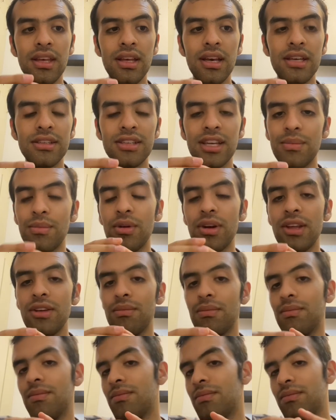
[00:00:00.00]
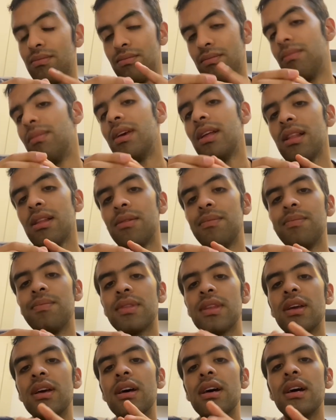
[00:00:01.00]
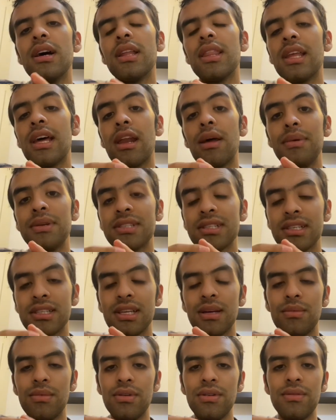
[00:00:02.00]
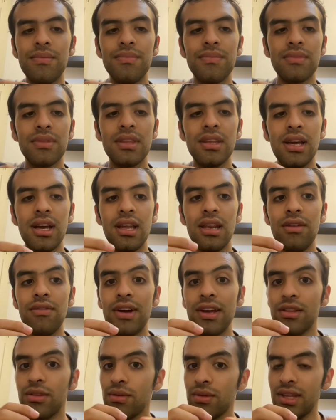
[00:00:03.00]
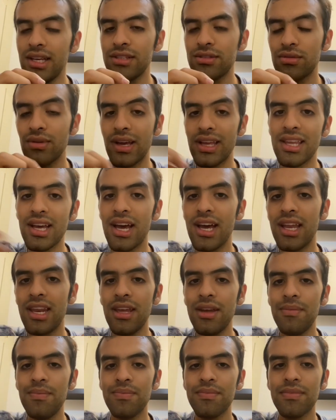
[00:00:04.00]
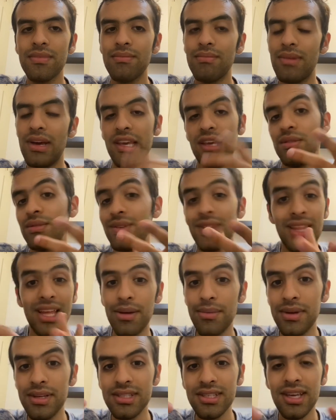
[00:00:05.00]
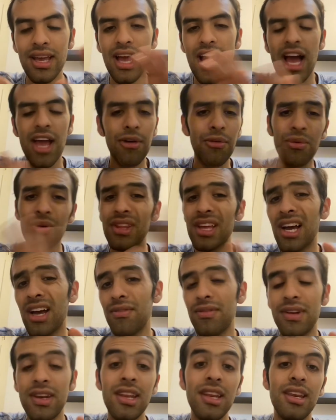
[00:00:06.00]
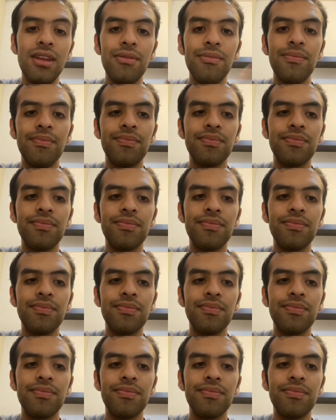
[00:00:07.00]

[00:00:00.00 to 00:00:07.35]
Ceremony Mill, and Arabesque Summon. And if I do this to get Hare by using Arabesque, I won't have Nini.